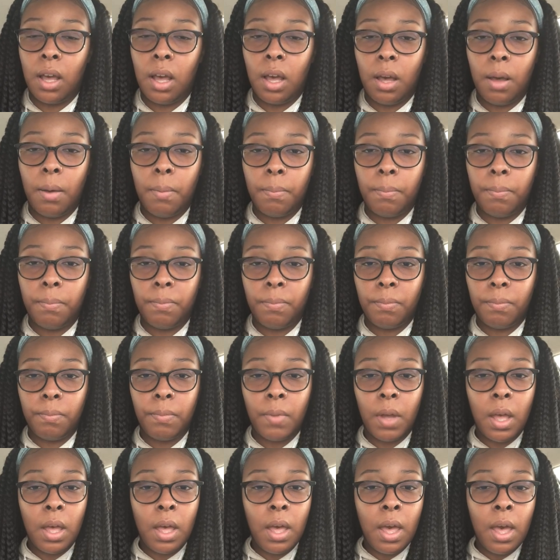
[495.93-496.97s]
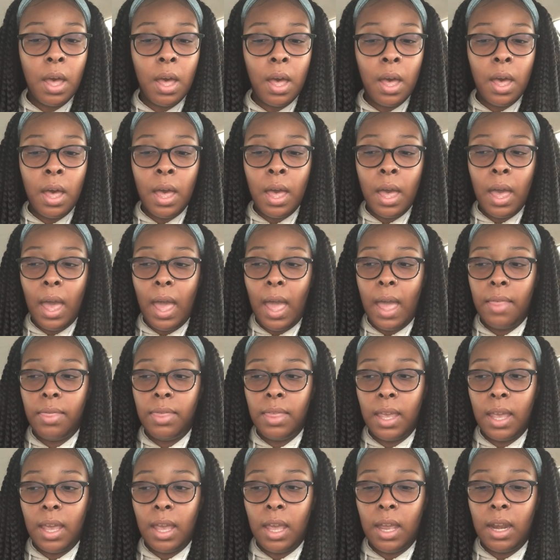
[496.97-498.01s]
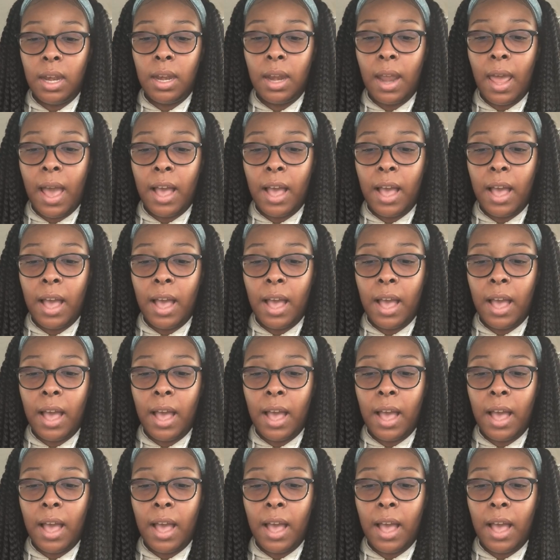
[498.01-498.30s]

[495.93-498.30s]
And then